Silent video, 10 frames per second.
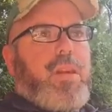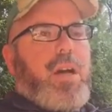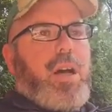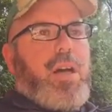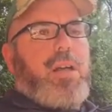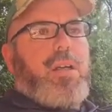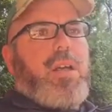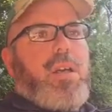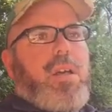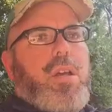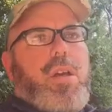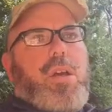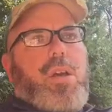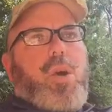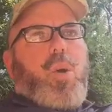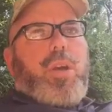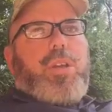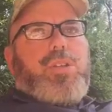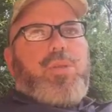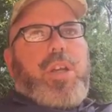uh,
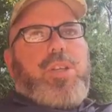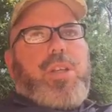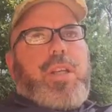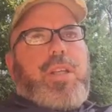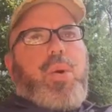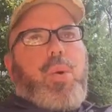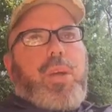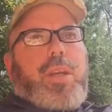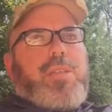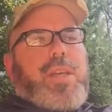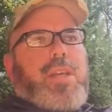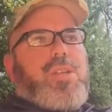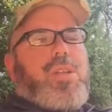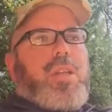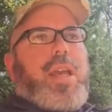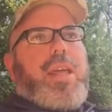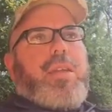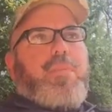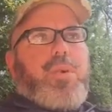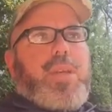orchestration and the organization and
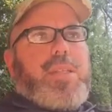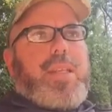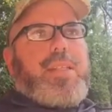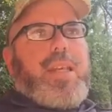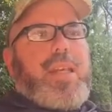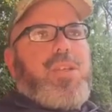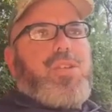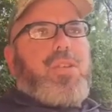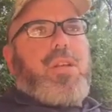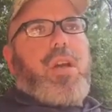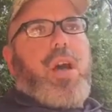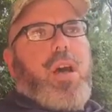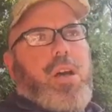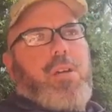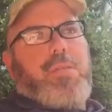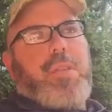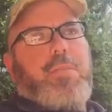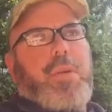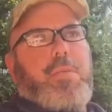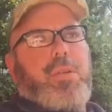the presentation of the
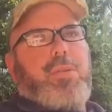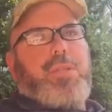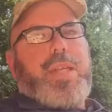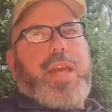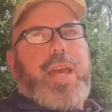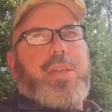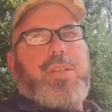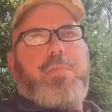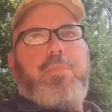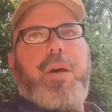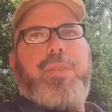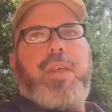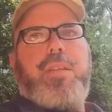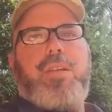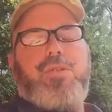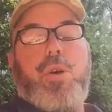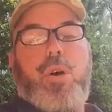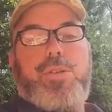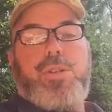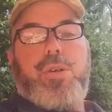biblical text, but that there's
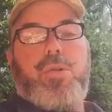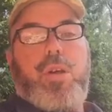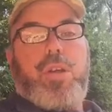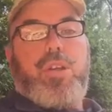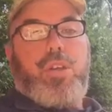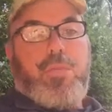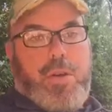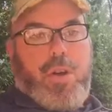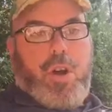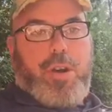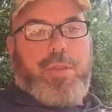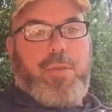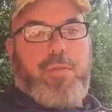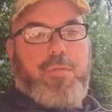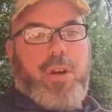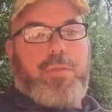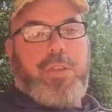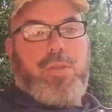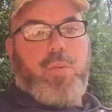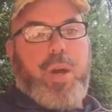also a human author involved
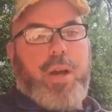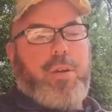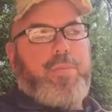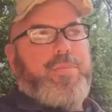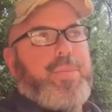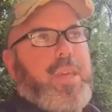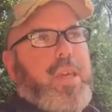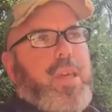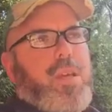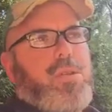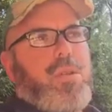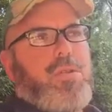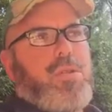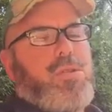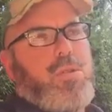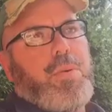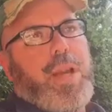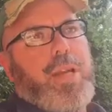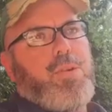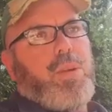as well. So there's a
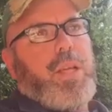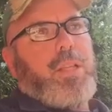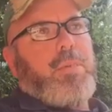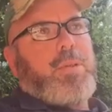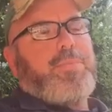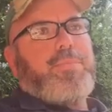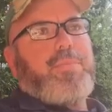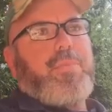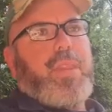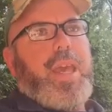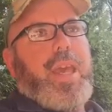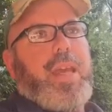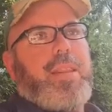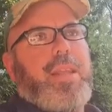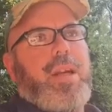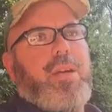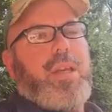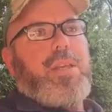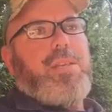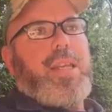supernatural element and there
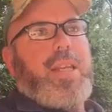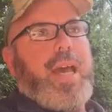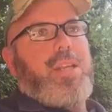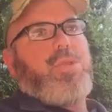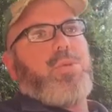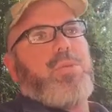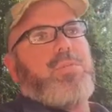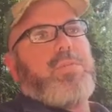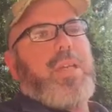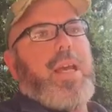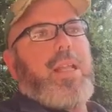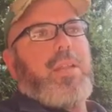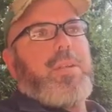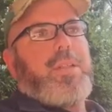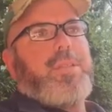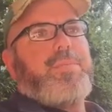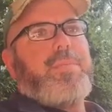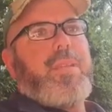is a natural element.